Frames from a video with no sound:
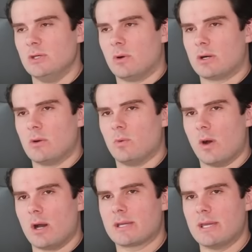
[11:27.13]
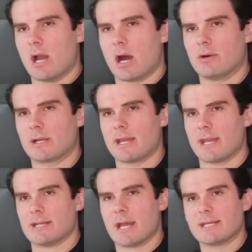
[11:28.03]
are a walking
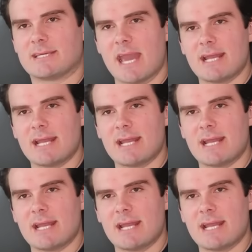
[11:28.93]
hurricane. Get